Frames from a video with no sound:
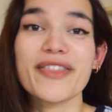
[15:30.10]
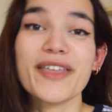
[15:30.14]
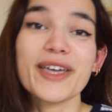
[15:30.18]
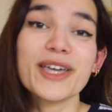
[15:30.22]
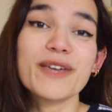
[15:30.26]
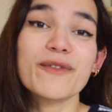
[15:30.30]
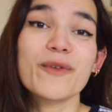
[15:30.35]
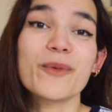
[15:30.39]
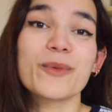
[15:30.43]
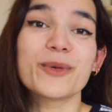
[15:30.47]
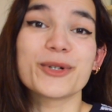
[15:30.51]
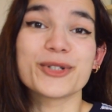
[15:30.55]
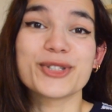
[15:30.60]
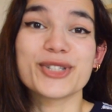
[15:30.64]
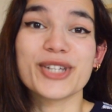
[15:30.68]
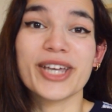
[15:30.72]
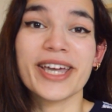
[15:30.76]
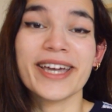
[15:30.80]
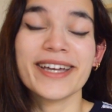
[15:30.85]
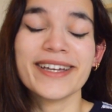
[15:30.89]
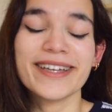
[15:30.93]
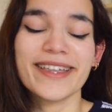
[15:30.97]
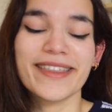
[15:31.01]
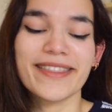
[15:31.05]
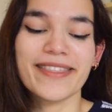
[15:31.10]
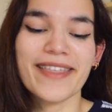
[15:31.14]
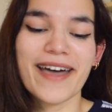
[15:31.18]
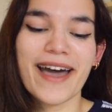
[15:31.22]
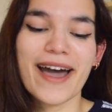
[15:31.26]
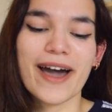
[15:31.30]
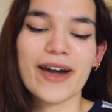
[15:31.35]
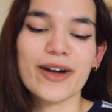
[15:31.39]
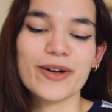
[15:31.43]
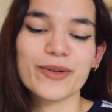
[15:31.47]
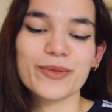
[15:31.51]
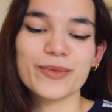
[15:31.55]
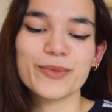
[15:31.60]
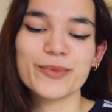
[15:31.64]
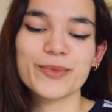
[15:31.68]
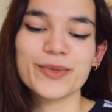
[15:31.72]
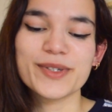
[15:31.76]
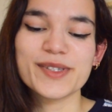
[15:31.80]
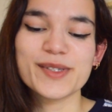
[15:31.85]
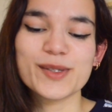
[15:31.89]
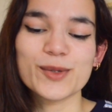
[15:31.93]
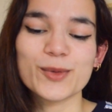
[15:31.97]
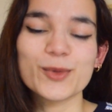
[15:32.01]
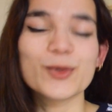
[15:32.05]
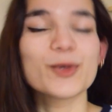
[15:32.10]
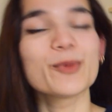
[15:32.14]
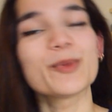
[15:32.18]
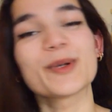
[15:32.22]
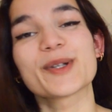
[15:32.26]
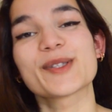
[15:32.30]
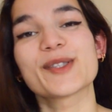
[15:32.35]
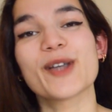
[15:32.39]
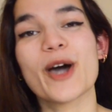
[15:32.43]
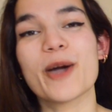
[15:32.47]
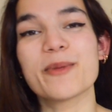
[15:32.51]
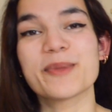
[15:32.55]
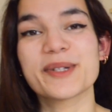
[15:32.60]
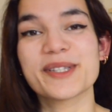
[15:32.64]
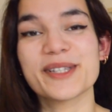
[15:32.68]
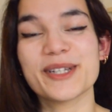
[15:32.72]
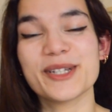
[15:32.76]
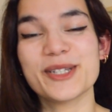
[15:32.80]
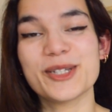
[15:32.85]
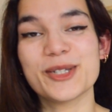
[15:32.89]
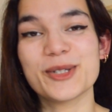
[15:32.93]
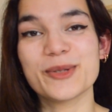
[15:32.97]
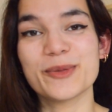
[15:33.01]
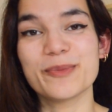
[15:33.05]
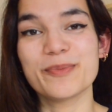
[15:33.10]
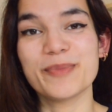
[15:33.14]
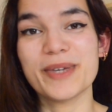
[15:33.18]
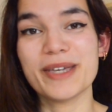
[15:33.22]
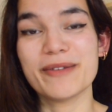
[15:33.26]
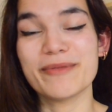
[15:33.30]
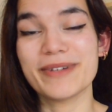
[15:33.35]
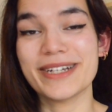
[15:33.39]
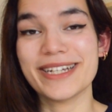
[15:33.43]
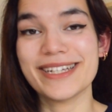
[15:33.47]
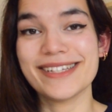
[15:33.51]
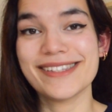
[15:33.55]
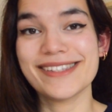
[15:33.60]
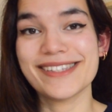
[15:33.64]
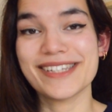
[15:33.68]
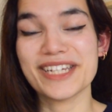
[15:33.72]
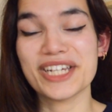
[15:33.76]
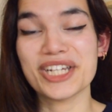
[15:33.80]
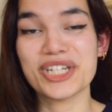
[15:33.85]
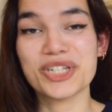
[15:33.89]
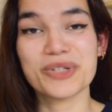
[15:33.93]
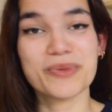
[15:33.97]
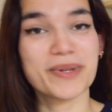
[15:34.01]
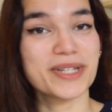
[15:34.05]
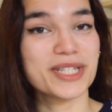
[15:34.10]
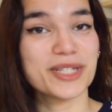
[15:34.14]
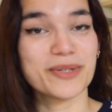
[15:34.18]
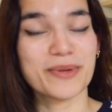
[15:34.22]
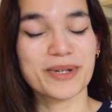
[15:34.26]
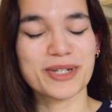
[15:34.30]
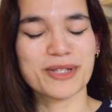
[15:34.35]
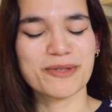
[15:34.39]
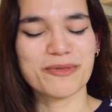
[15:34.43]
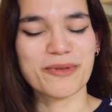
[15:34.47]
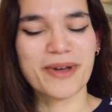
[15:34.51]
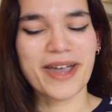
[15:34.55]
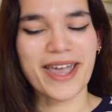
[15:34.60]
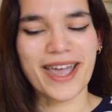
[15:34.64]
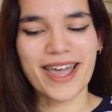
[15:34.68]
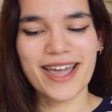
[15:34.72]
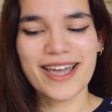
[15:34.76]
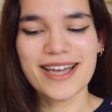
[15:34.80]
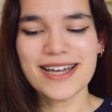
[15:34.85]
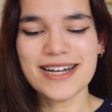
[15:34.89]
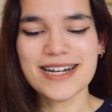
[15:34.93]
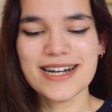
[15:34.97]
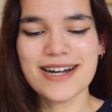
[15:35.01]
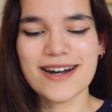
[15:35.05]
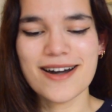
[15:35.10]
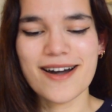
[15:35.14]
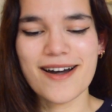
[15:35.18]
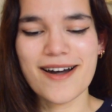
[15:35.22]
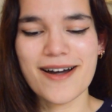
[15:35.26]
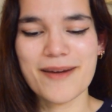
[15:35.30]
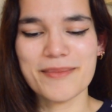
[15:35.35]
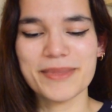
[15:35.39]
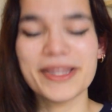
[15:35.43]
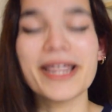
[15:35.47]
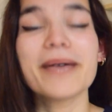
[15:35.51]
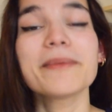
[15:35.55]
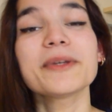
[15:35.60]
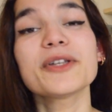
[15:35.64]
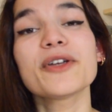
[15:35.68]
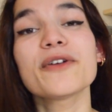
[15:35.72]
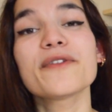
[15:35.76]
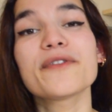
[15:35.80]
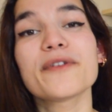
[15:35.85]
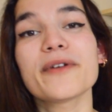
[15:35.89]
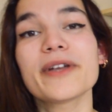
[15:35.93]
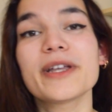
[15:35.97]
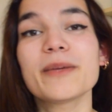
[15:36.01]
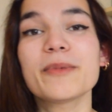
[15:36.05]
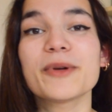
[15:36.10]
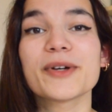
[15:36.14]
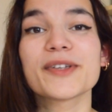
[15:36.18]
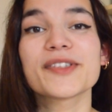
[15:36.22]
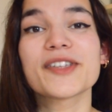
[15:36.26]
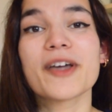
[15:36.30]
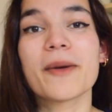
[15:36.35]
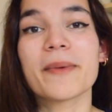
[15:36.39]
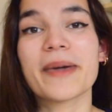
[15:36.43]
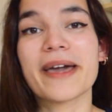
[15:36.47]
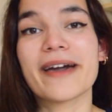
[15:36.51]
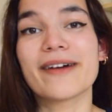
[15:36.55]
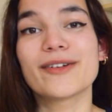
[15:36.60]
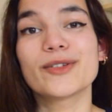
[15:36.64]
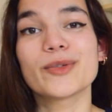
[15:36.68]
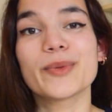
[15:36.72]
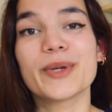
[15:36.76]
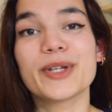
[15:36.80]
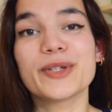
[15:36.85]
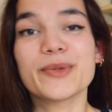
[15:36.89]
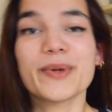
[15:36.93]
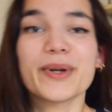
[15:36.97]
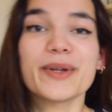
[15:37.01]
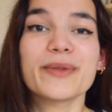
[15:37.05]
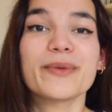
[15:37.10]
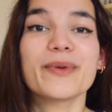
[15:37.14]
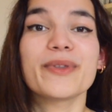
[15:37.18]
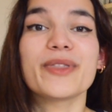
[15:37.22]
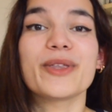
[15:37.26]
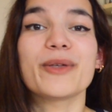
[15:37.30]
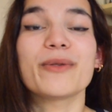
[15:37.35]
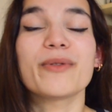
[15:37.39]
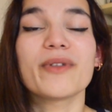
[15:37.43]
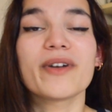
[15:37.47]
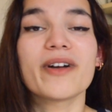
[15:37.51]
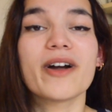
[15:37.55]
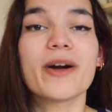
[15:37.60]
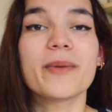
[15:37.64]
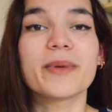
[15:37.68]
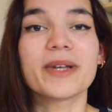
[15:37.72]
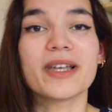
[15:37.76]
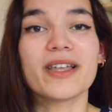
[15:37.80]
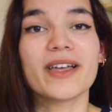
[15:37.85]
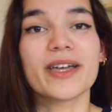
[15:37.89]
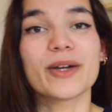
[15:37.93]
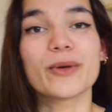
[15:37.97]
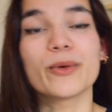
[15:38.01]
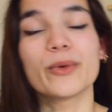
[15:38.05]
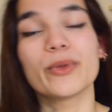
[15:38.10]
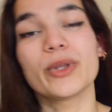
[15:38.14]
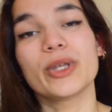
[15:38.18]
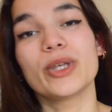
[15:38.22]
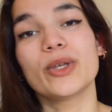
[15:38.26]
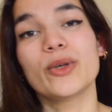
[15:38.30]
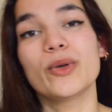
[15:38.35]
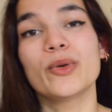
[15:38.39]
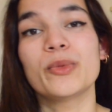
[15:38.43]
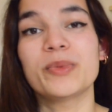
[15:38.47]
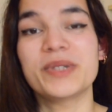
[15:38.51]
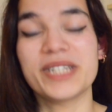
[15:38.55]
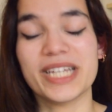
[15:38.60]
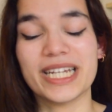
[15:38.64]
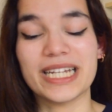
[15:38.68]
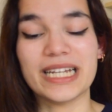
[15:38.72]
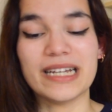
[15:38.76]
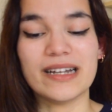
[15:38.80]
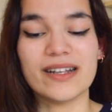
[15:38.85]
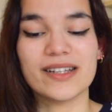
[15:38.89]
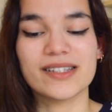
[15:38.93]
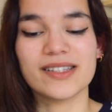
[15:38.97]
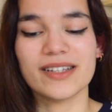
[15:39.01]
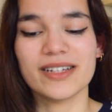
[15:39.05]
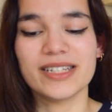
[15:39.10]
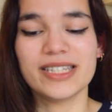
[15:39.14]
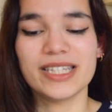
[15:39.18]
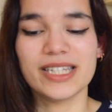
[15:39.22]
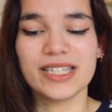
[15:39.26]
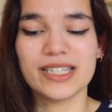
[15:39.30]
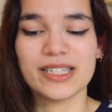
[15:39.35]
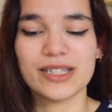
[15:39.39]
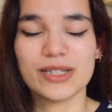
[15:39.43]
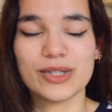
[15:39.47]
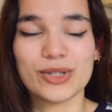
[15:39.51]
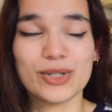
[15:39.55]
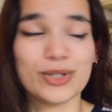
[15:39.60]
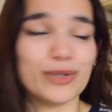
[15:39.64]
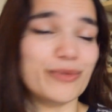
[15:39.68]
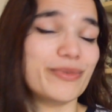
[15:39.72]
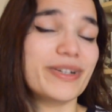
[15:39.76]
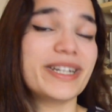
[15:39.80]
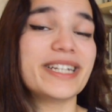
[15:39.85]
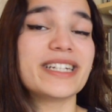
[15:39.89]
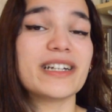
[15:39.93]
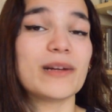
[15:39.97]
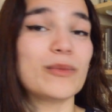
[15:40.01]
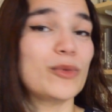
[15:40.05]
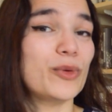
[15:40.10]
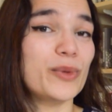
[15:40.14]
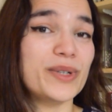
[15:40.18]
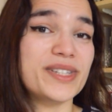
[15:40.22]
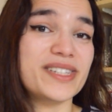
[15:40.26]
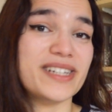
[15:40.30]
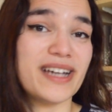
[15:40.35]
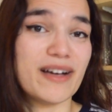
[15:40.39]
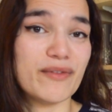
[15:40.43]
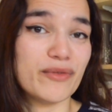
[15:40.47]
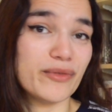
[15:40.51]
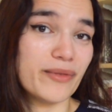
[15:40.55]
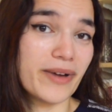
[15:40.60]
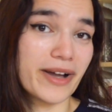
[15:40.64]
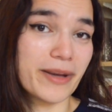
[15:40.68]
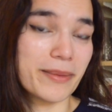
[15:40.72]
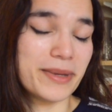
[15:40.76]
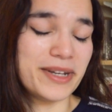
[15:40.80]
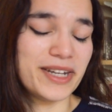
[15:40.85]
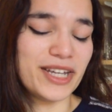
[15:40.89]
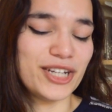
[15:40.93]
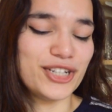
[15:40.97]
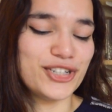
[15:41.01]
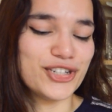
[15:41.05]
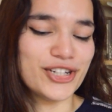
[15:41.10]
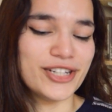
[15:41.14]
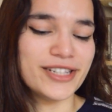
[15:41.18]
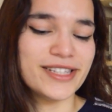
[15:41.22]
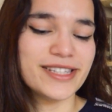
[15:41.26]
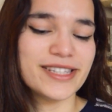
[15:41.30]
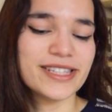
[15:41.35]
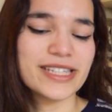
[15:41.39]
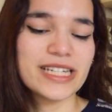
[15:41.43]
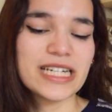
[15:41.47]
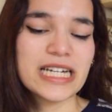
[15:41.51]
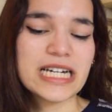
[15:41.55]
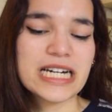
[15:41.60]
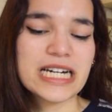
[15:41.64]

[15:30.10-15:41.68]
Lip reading: Thank you for watching. That was all the books that I'm excited to be released in 2023. Let me know if there are any books coming out in 2023 that you think I would like or that you are particularly excited to read. I'm always down for recommendations.